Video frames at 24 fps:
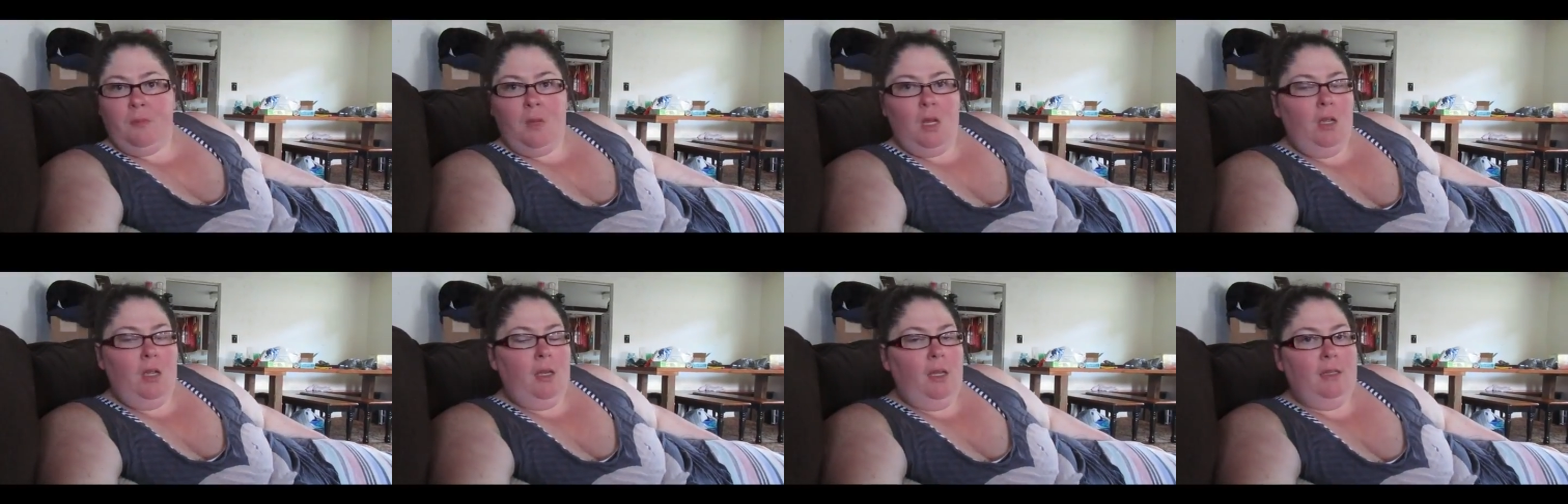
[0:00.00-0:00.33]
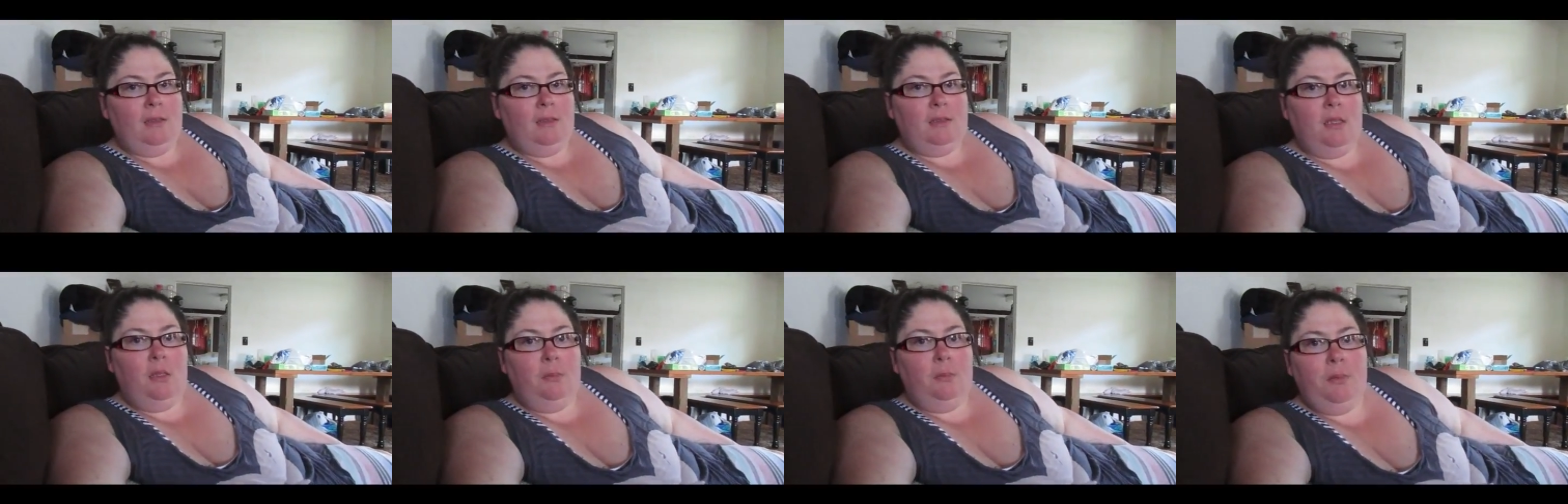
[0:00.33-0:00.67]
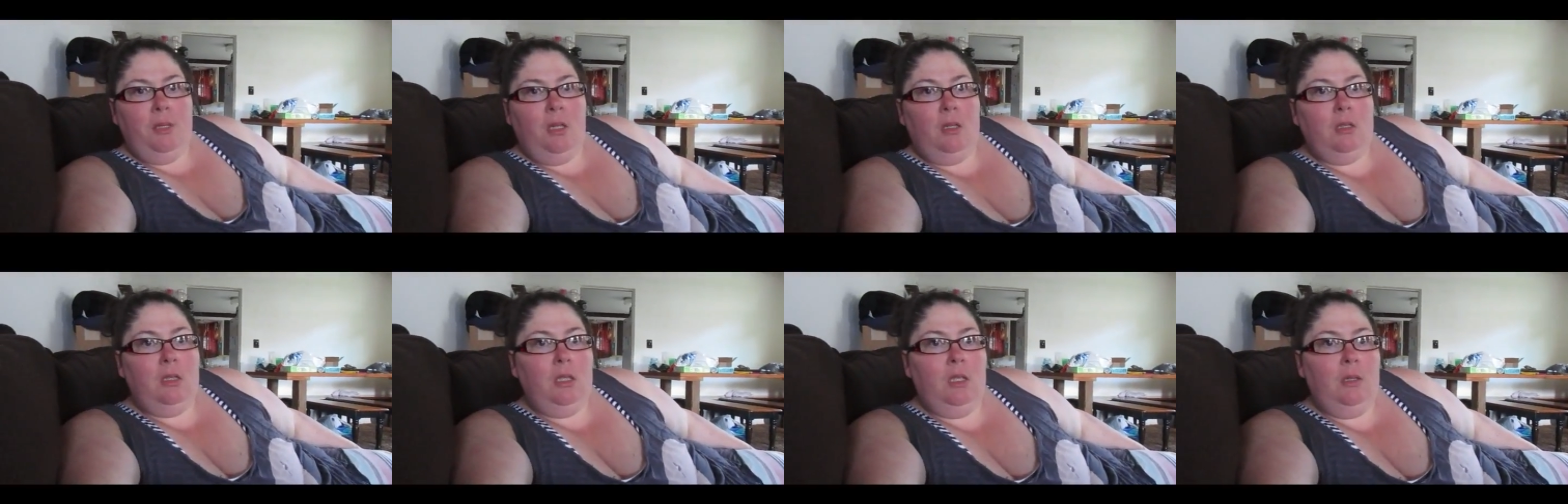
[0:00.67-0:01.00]
I can't stop
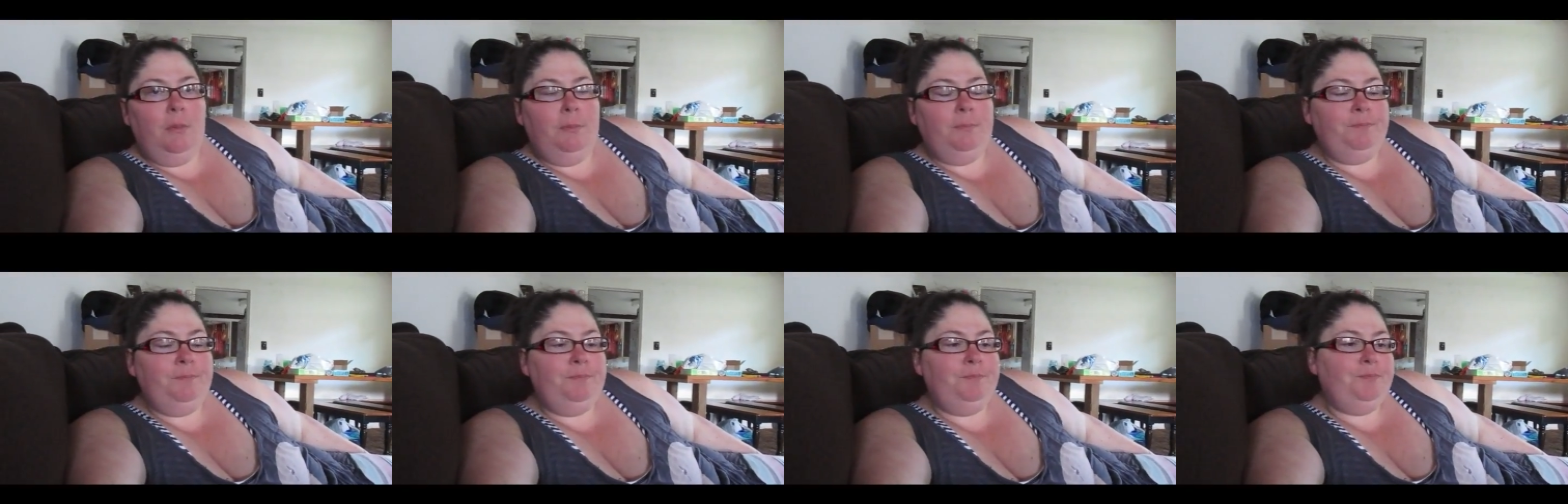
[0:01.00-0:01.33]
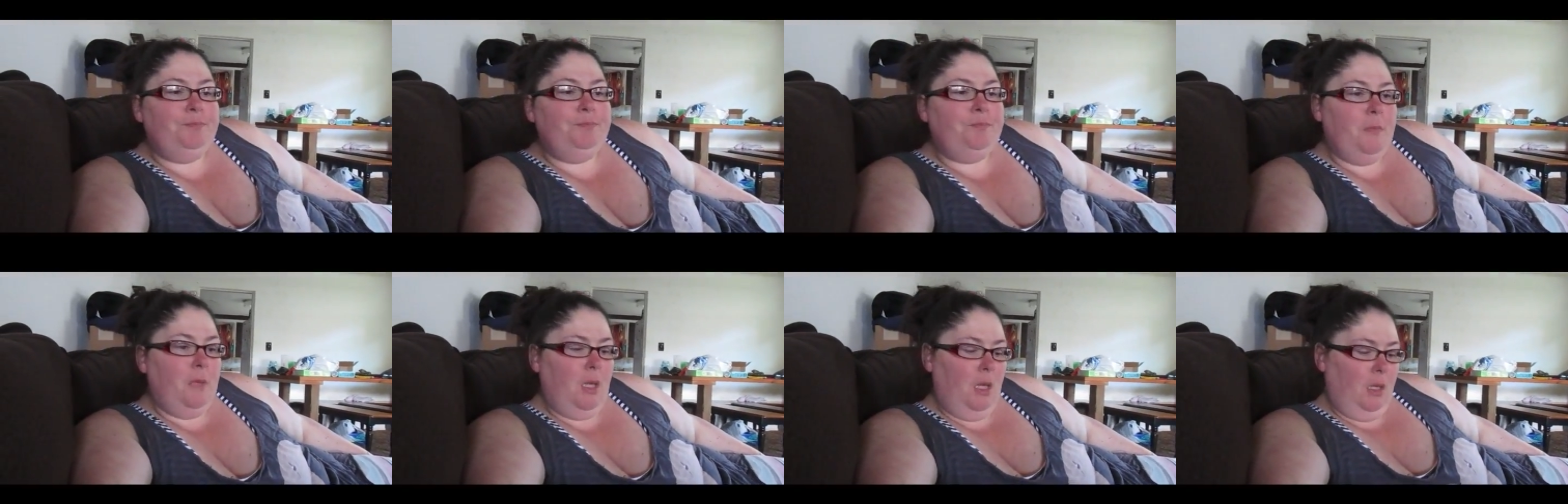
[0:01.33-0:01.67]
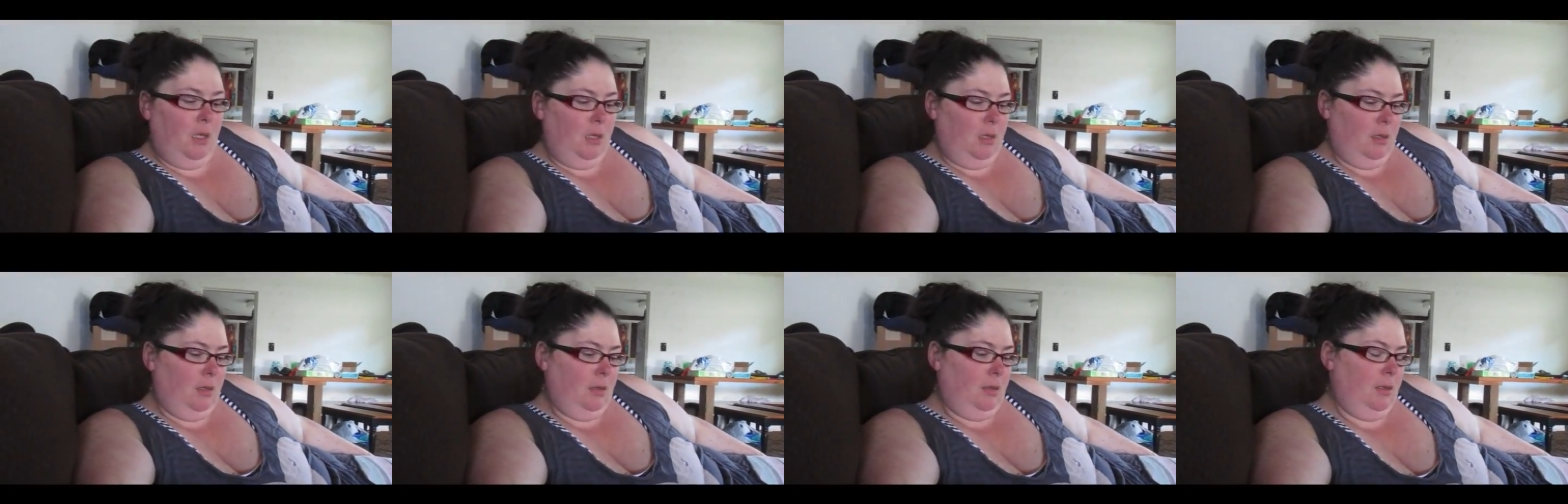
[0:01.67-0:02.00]
yawning.
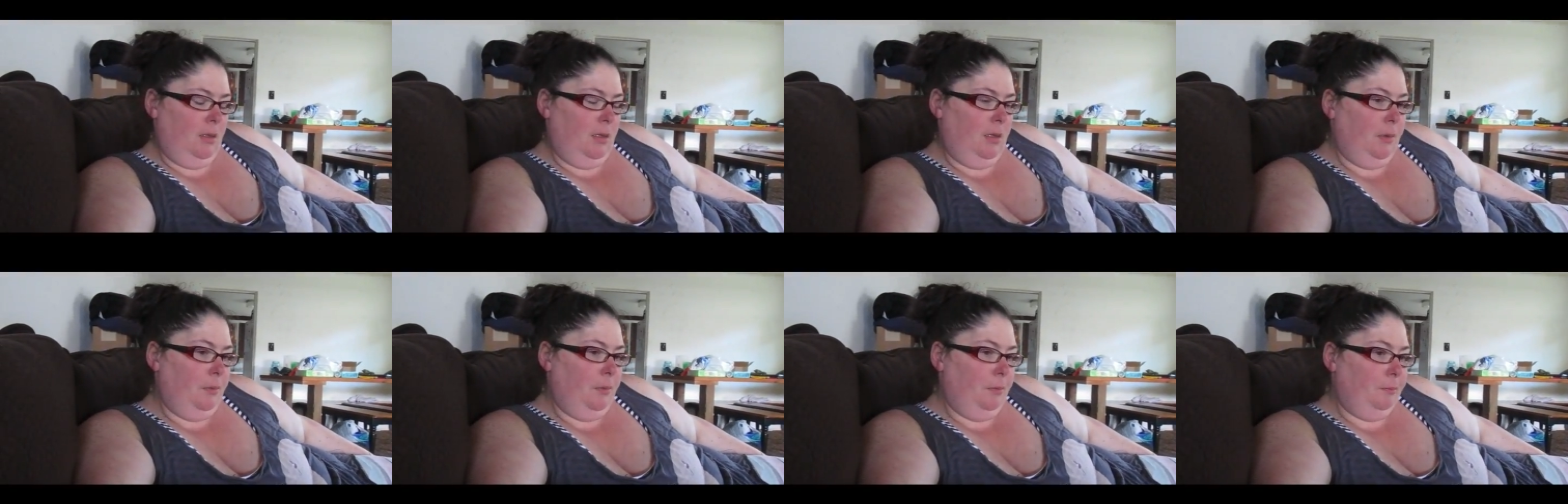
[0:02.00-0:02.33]
And